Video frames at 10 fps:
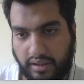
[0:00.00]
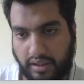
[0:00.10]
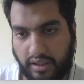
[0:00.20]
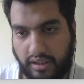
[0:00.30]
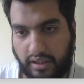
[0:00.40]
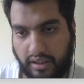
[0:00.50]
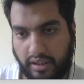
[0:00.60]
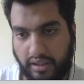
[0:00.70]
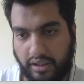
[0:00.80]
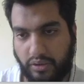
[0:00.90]
are
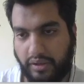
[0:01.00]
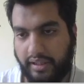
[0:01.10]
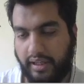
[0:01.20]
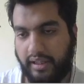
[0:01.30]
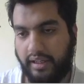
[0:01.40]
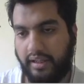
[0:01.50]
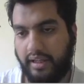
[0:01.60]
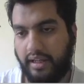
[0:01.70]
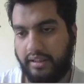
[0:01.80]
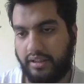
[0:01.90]
decoded correctly,
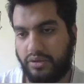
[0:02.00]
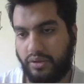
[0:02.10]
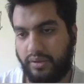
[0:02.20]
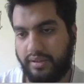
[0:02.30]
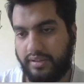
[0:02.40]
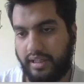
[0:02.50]
and the sequence